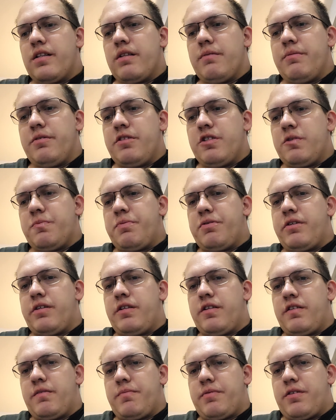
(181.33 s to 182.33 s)
let me just put
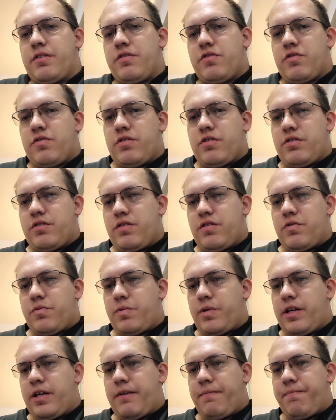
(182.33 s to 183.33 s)
it this
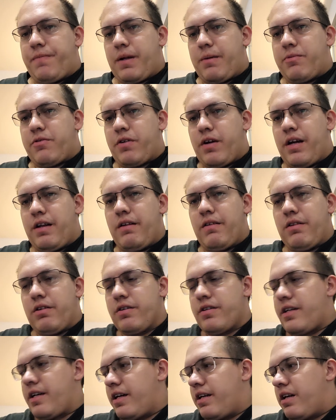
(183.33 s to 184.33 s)
way. I'm trying to
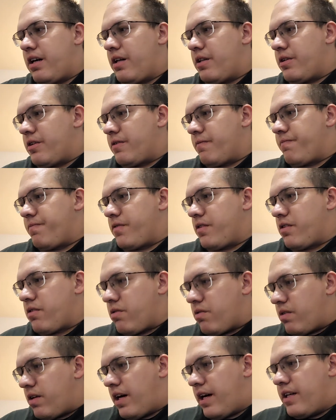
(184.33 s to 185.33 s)
look at other.
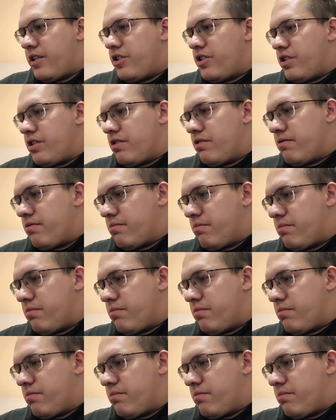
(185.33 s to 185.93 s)
Oh, hi, Gio.